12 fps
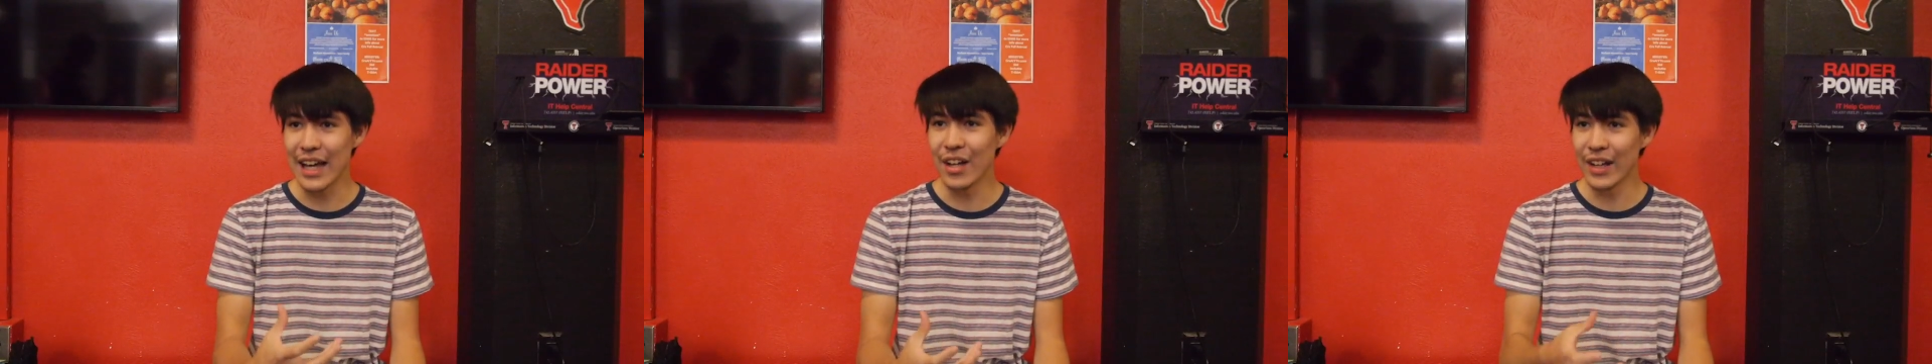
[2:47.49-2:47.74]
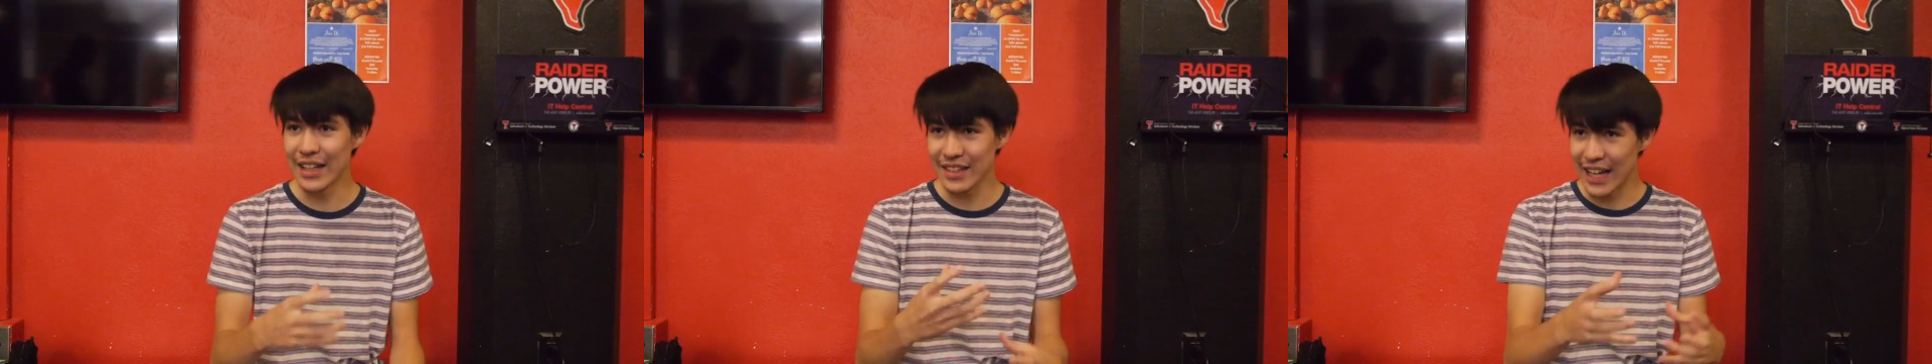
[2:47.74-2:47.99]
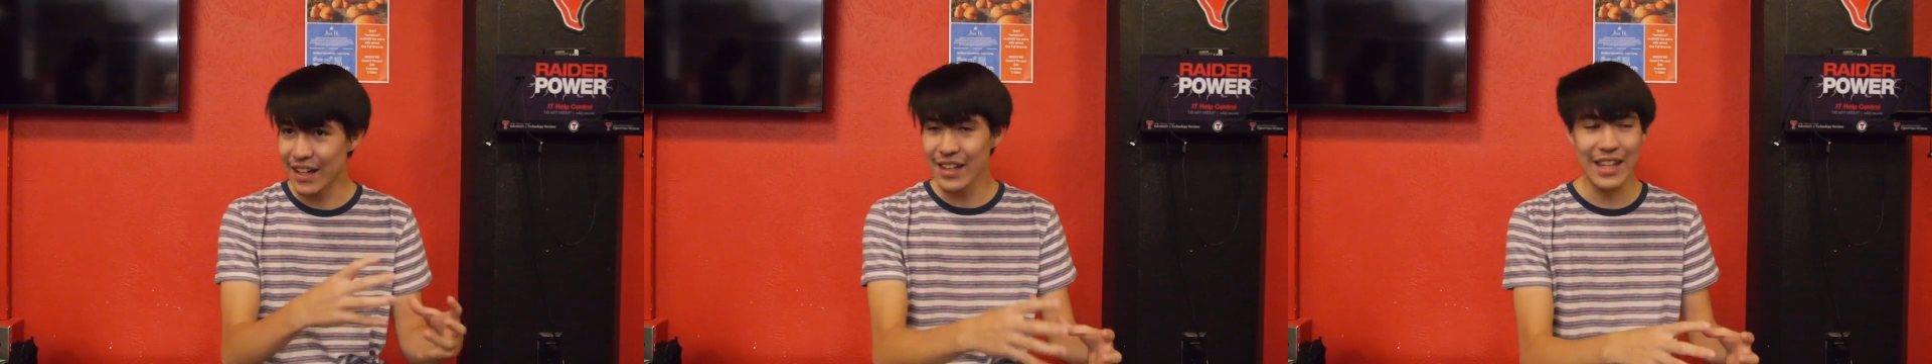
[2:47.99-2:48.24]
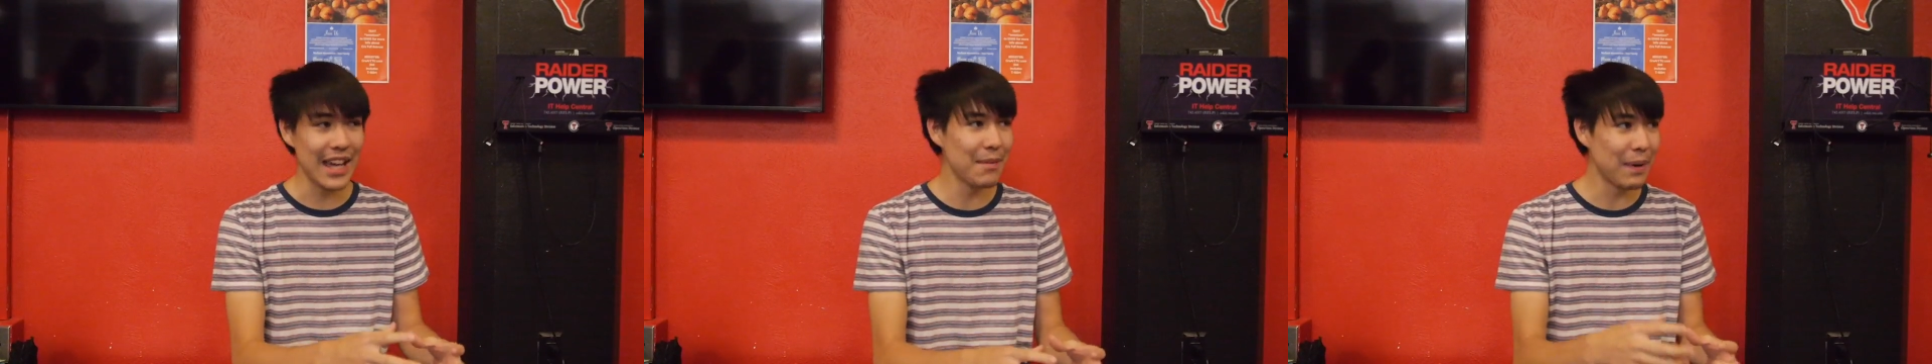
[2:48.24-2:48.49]
L at the end of
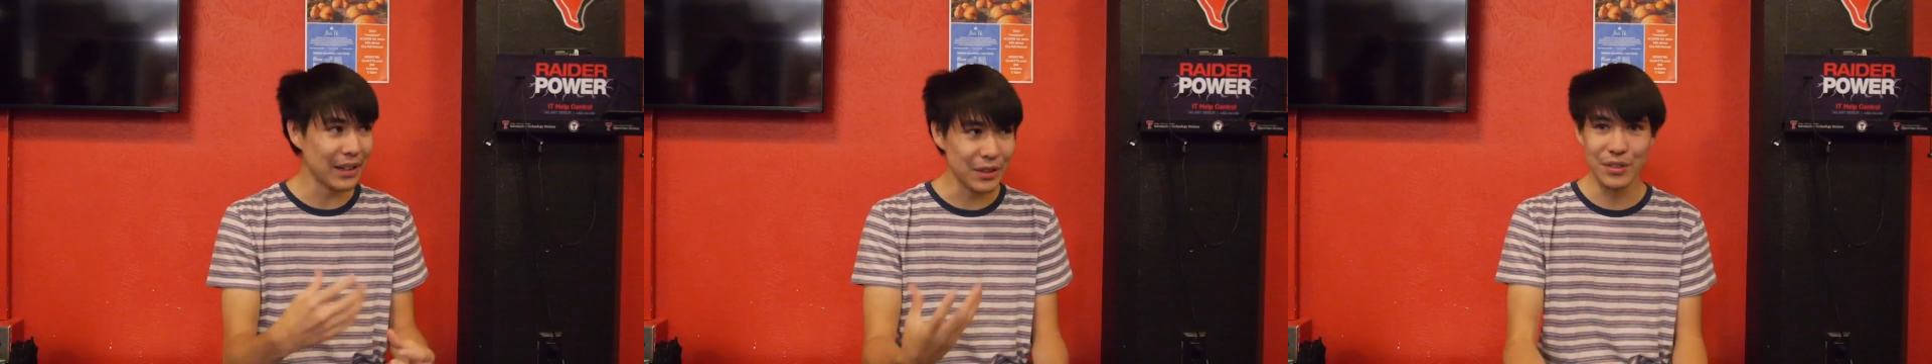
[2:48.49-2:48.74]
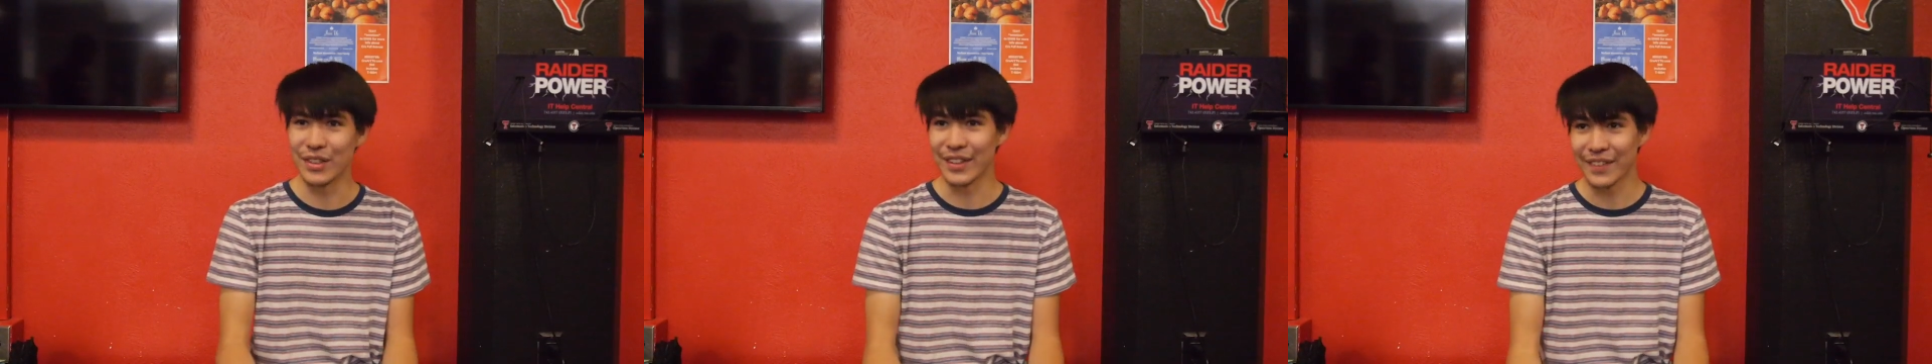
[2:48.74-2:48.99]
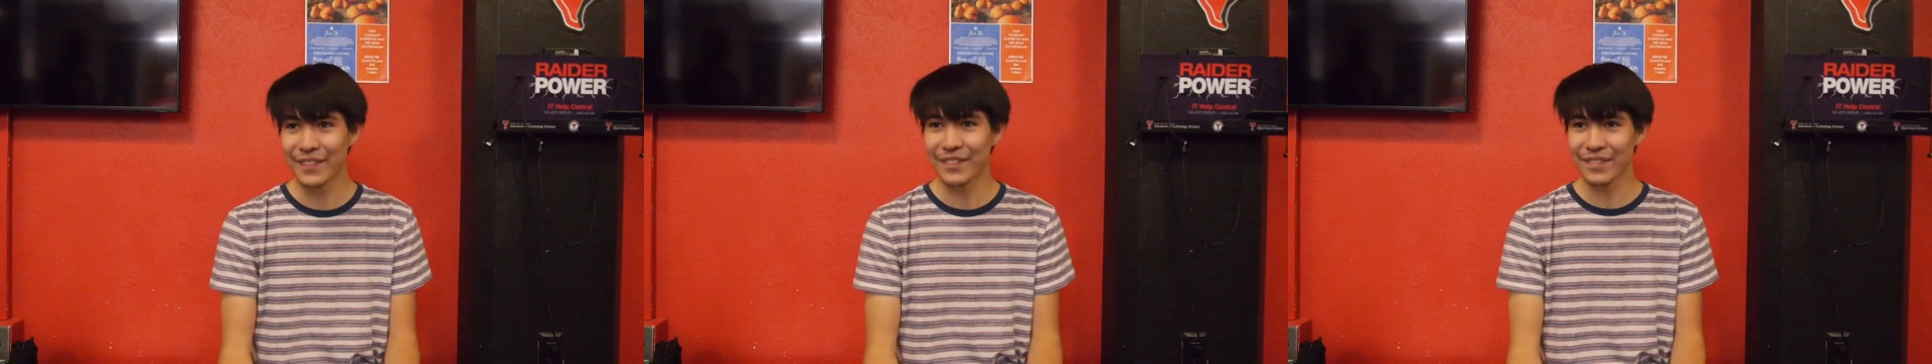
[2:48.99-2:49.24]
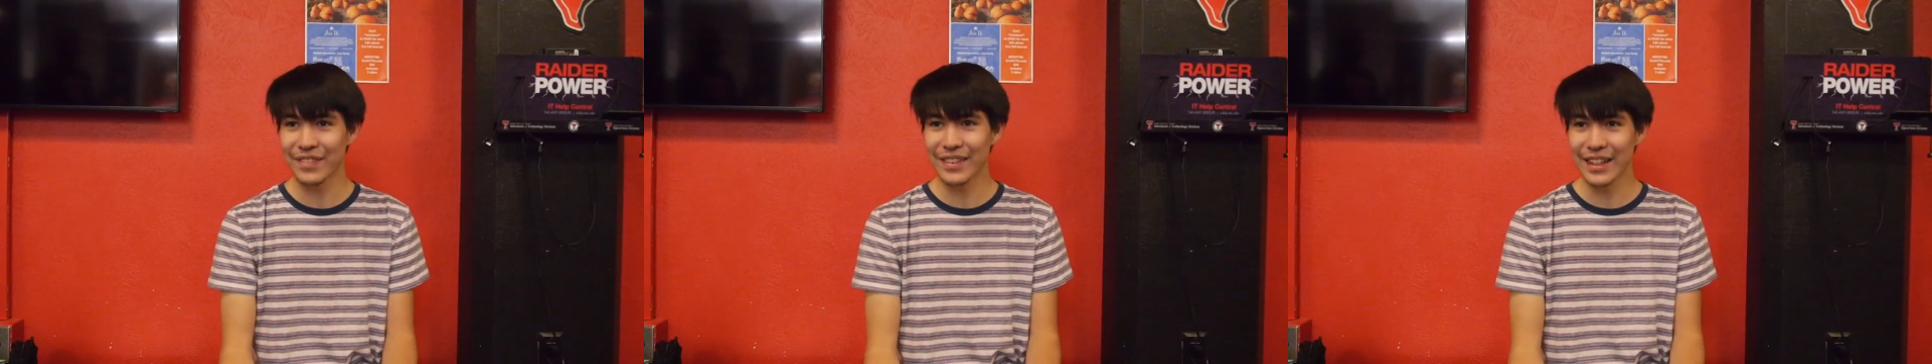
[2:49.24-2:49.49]
the game by losing.
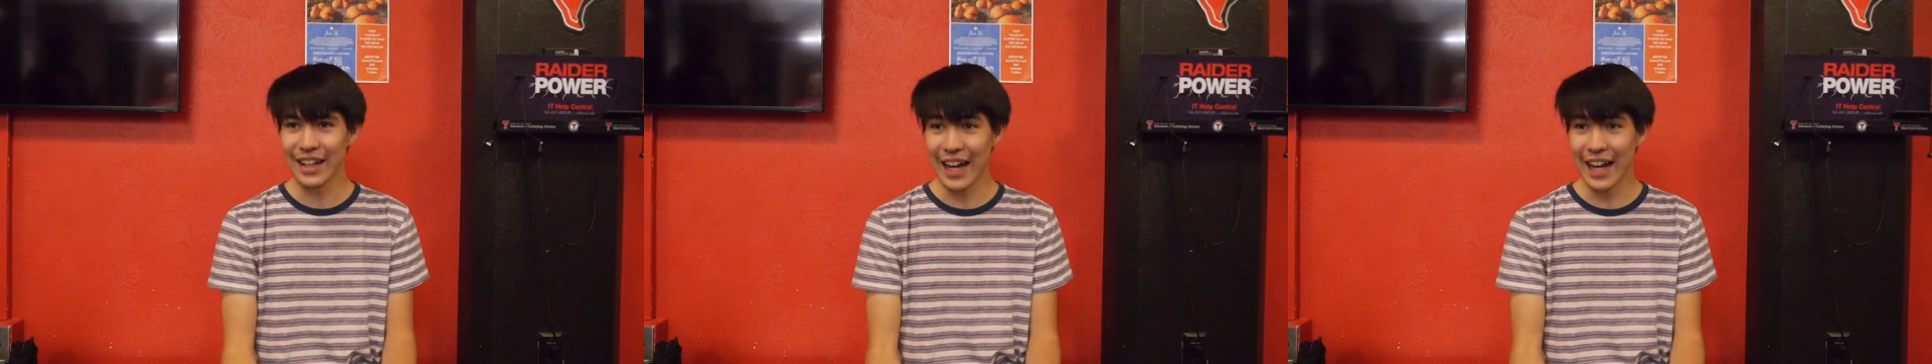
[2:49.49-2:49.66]
Yeah.